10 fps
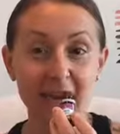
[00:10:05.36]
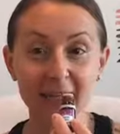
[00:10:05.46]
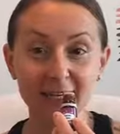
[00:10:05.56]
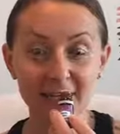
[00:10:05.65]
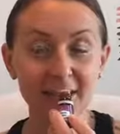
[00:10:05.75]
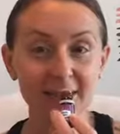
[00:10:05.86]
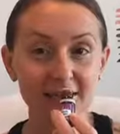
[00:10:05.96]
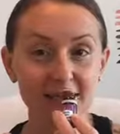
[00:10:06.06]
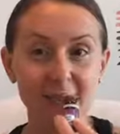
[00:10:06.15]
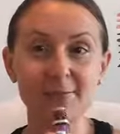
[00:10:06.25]
hated
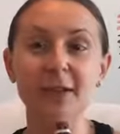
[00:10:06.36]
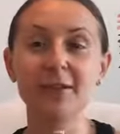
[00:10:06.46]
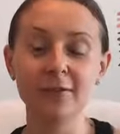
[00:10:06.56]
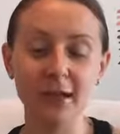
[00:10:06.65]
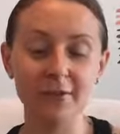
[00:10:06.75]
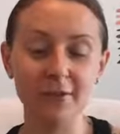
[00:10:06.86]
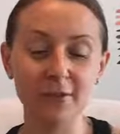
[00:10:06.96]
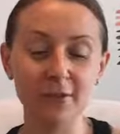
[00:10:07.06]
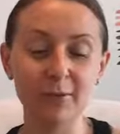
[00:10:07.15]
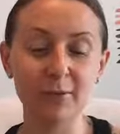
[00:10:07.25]
the smell of
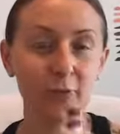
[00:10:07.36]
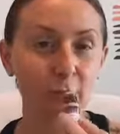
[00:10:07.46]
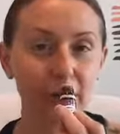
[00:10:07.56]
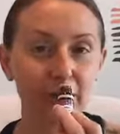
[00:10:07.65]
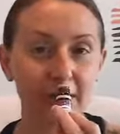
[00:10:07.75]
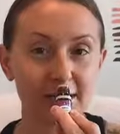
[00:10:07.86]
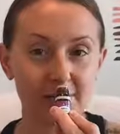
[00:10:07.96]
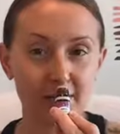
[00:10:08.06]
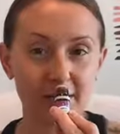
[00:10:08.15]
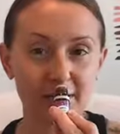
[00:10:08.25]
lavender before I
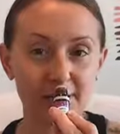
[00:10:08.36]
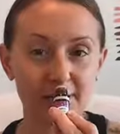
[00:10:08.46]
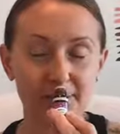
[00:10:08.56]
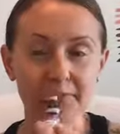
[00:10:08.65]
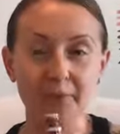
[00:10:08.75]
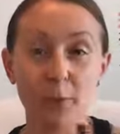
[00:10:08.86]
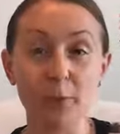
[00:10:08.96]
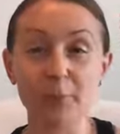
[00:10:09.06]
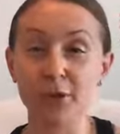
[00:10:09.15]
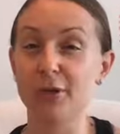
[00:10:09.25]
smelled
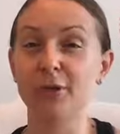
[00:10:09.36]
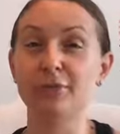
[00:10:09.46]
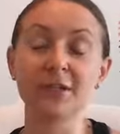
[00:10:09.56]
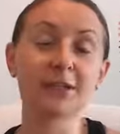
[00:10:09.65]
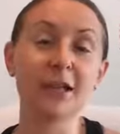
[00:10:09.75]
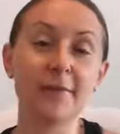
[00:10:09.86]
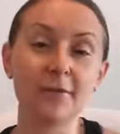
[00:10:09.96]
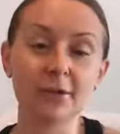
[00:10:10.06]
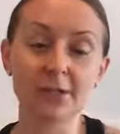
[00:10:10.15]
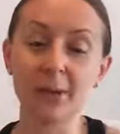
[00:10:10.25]
what pure real
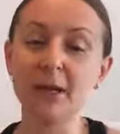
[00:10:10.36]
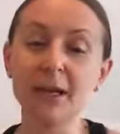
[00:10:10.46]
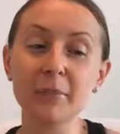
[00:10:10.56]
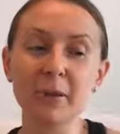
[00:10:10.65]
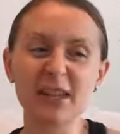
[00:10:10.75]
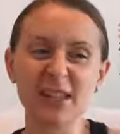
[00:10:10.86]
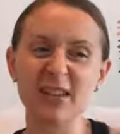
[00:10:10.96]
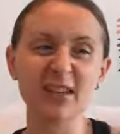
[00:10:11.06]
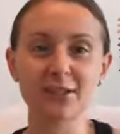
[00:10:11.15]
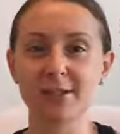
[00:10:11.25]
lavender smelled like, because I
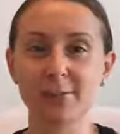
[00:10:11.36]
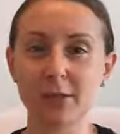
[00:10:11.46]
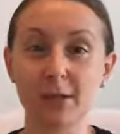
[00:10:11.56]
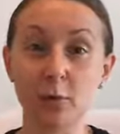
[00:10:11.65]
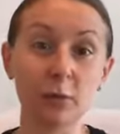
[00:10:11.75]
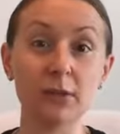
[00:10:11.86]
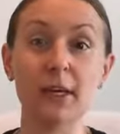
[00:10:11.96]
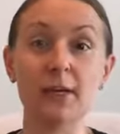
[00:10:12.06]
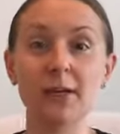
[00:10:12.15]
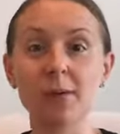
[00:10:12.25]
thought it just smelled like old
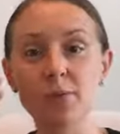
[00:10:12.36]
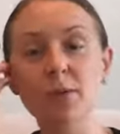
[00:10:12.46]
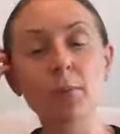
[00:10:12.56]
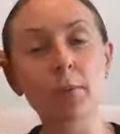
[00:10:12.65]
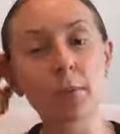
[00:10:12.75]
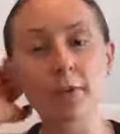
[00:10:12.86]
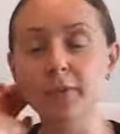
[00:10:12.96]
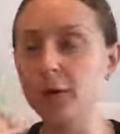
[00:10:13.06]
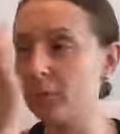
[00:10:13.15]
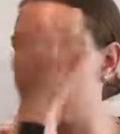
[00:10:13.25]
lady. Like it was super
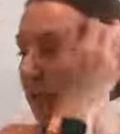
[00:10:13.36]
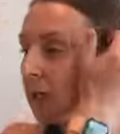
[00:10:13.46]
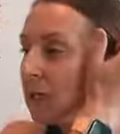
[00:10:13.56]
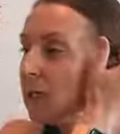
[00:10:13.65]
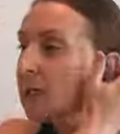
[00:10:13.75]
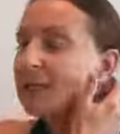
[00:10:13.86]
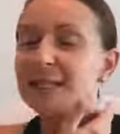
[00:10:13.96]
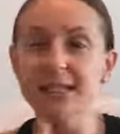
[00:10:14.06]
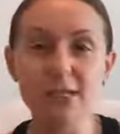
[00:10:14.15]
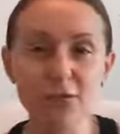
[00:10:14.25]
perfumey,
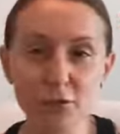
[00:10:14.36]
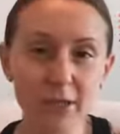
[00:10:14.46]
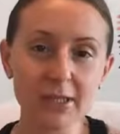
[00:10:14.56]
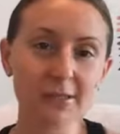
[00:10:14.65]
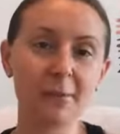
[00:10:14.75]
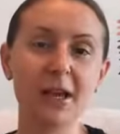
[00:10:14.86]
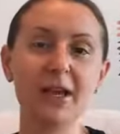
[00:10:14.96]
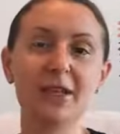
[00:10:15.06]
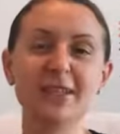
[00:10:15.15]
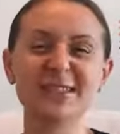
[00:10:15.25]
didn't enjoy the
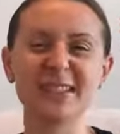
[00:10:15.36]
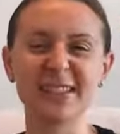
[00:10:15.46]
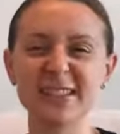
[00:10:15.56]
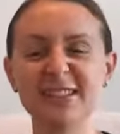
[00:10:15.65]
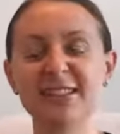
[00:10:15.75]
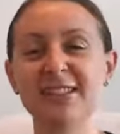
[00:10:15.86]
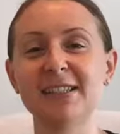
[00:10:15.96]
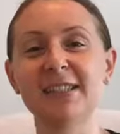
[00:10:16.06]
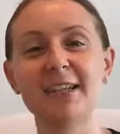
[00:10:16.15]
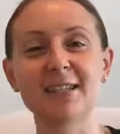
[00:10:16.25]
smell. I was like, ew,
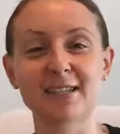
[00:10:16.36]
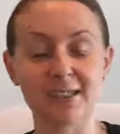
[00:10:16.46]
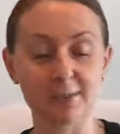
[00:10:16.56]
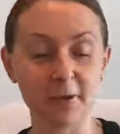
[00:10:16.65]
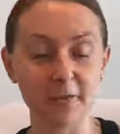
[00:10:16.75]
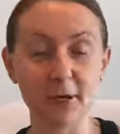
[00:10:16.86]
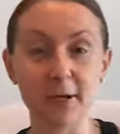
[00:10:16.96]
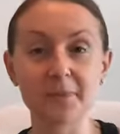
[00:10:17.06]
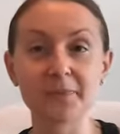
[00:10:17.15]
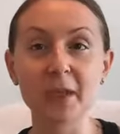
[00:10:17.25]
this like doesn't smell very
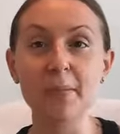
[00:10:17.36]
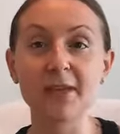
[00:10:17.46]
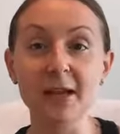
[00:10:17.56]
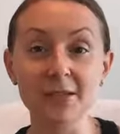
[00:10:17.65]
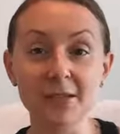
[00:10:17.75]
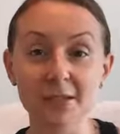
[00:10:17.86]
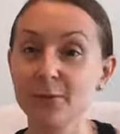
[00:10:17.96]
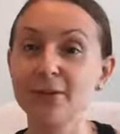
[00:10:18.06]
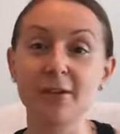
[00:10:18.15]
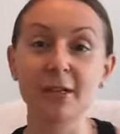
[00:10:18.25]
good. But that's because I
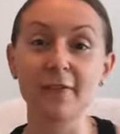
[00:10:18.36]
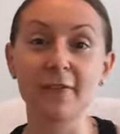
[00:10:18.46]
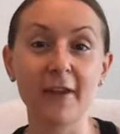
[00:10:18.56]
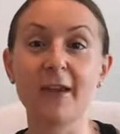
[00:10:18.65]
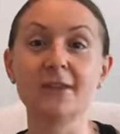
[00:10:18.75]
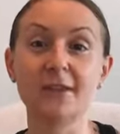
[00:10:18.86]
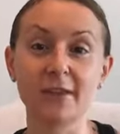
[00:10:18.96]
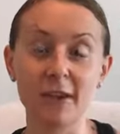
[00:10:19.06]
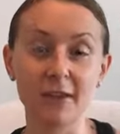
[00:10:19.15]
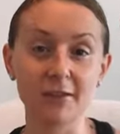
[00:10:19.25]
was just like fake
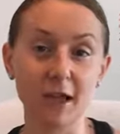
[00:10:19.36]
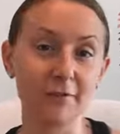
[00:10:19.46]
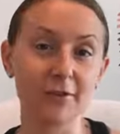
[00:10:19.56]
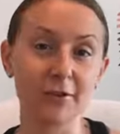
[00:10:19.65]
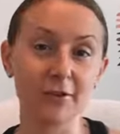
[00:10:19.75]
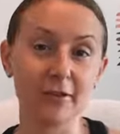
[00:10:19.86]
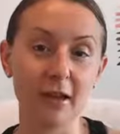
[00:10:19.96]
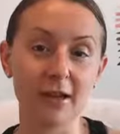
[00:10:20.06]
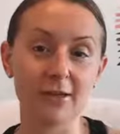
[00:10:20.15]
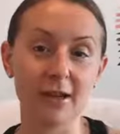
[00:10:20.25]
synthetic lavender
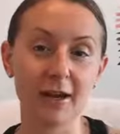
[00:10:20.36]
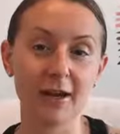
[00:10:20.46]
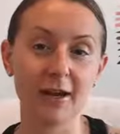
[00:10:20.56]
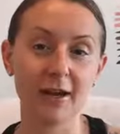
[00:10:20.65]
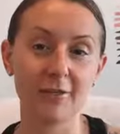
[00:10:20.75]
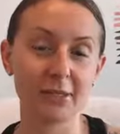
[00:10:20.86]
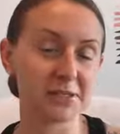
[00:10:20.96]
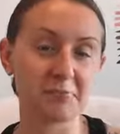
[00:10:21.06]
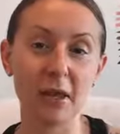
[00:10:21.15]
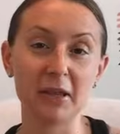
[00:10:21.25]
that I had been
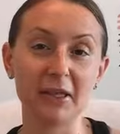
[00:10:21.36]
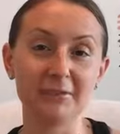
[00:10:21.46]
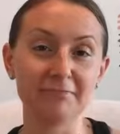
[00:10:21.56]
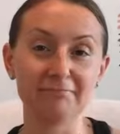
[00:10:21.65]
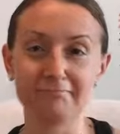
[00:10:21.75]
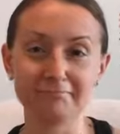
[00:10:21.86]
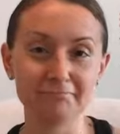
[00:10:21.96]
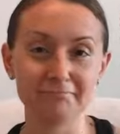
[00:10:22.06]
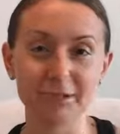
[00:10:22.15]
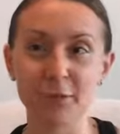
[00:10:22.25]
smelling,
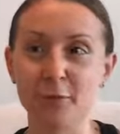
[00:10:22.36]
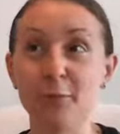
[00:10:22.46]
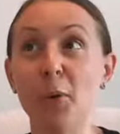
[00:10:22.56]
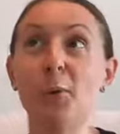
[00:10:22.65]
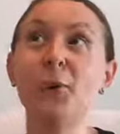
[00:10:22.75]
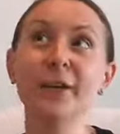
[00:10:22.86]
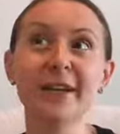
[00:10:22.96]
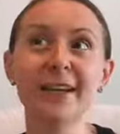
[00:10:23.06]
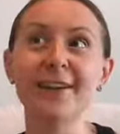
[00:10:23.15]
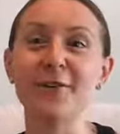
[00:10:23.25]
you know, in
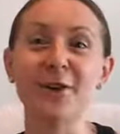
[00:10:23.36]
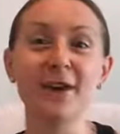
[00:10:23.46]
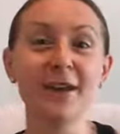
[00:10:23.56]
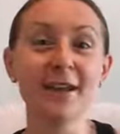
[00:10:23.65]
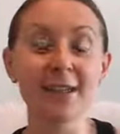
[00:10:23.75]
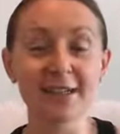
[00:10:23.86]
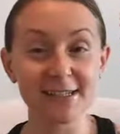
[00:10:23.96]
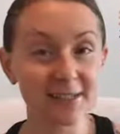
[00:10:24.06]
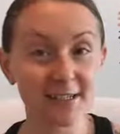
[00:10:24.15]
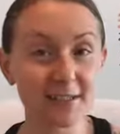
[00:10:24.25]
potpourri or in
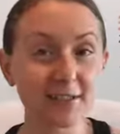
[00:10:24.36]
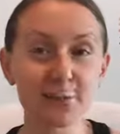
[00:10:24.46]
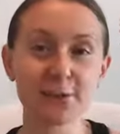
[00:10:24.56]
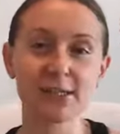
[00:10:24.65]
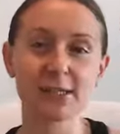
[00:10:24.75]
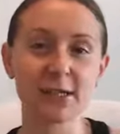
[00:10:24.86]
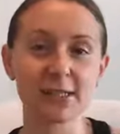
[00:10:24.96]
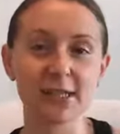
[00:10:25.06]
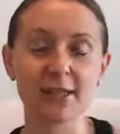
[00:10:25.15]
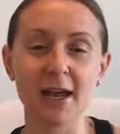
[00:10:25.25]
scented lotions and
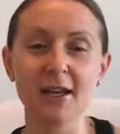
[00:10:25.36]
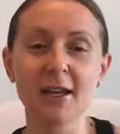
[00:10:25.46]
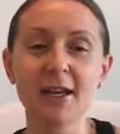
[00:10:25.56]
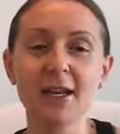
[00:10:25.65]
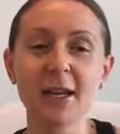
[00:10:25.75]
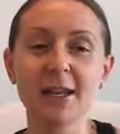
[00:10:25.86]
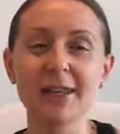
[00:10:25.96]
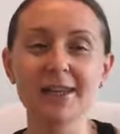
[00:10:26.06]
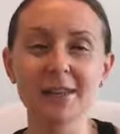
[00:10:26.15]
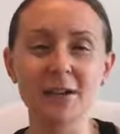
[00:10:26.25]
things like that. And
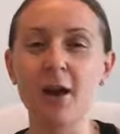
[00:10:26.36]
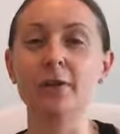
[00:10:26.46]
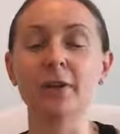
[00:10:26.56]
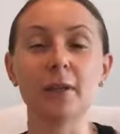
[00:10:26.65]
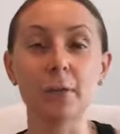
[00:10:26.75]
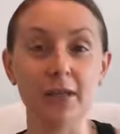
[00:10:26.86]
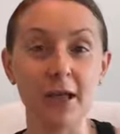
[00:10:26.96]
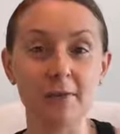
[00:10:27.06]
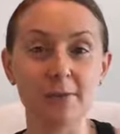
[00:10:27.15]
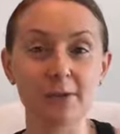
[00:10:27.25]
that's not really what
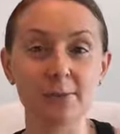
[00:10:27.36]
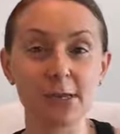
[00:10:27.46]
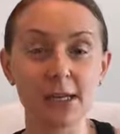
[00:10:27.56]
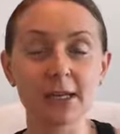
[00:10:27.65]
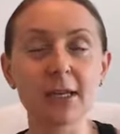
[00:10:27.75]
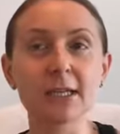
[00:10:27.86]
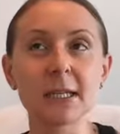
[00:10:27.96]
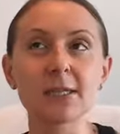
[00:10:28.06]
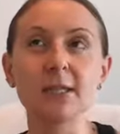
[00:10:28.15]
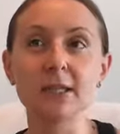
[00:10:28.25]
lavender smells like. Like it
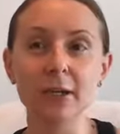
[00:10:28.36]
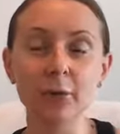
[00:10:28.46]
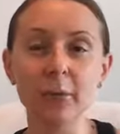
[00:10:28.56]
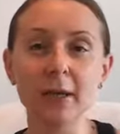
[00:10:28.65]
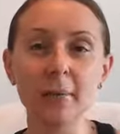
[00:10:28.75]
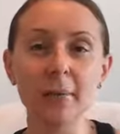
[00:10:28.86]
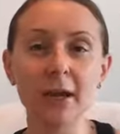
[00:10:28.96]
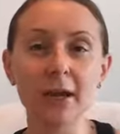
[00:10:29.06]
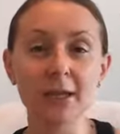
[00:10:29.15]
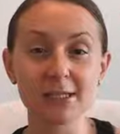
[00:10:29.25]
does a little bit,
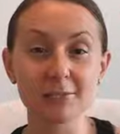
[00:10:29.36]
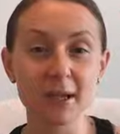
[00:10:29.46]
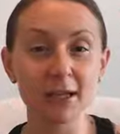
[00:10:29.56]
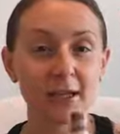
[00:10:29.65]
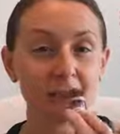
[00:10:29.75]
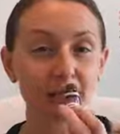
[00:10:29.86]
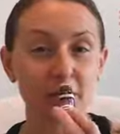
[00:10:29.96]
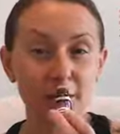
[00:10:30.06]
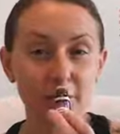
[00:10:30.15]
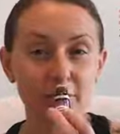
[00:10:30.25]
but smelling
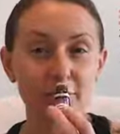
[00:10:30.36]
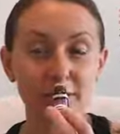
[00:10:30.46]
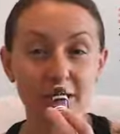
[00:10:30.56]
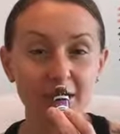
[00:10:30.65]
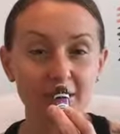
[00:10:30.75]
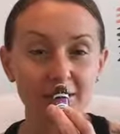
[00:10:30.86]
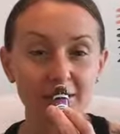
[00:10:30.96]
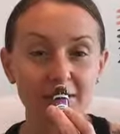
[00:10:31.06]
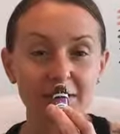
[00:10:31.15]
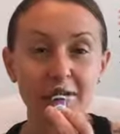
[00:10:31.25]
pure real
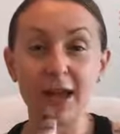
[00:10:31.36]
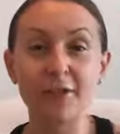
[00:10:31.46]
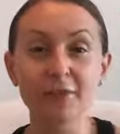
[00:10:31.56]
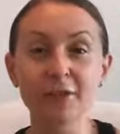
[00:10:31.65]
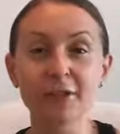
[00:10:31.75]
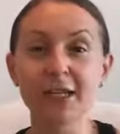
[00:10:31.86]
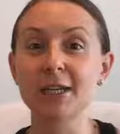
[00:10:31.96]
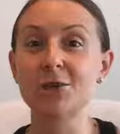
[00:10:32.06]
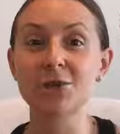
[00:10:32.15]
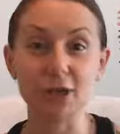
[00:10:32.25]
lavender, like
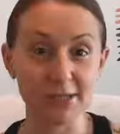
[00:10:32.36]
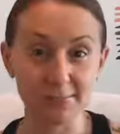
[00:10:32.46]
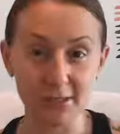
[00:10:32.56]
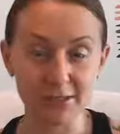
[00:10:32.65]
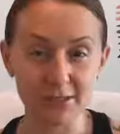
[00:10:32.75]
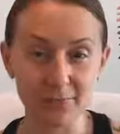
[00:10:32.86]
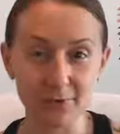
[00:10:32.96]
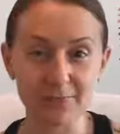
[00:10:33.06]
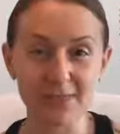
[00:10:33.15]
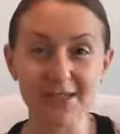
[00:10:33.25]
it just smells
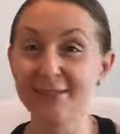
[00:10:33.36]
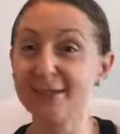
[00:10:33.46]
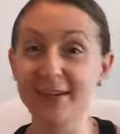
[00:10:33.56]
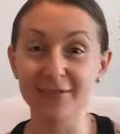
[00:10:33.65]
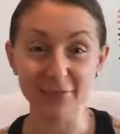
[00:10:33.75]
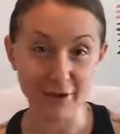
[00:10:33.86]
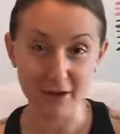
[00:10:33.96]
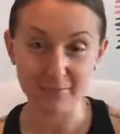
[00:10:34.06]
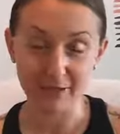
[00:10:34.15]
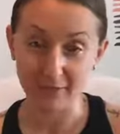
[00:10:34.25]
different. It's
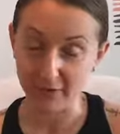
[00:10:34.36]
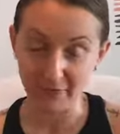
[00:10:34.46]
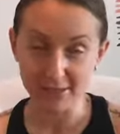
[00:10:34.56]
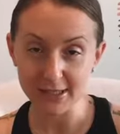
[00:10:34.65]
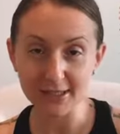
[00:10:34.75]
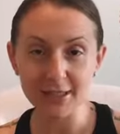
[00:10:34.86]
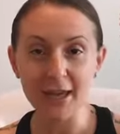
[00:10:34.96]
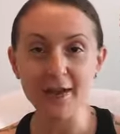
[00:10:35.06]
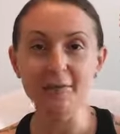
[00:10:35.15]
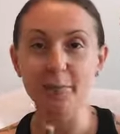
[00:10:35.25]
not my favorite scent
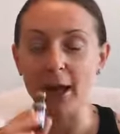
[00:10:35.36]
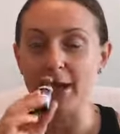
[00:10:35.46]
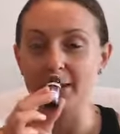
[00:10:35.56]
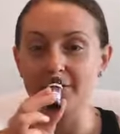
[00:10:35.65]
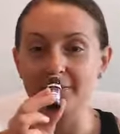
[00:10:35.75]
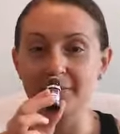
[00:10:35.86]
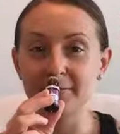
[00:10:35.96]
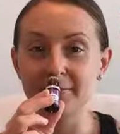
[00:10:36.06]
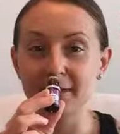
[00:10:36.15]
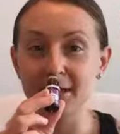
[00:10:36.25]
again, but
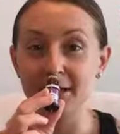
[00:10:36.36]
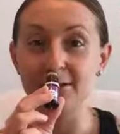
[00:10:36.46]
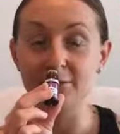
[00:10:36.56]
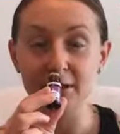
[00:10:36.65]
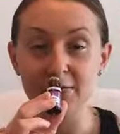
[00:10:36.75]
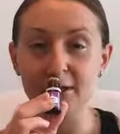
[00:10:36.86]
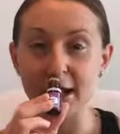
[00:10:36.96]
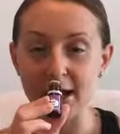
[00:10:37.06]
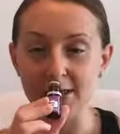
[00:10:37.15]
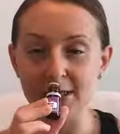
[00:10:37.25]
it is really
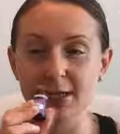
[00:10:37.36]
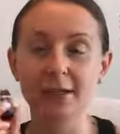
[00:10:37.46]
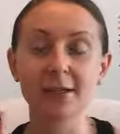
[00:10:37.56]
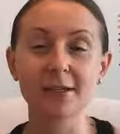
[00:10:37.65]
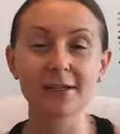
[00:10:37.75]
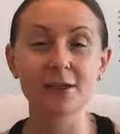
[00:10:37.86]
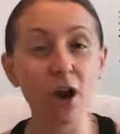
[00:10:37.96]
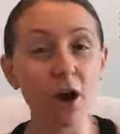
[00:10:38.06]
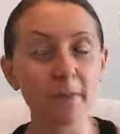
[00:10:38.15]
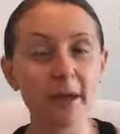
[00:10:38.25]
relaxing. It's
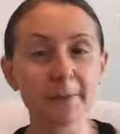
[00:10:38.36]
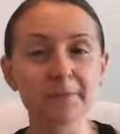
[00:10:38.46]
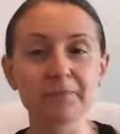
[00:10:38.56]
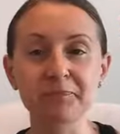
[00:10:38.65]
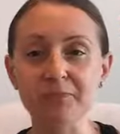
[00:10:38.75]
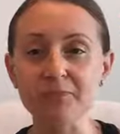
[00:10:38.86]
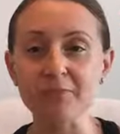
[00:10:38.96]
calming.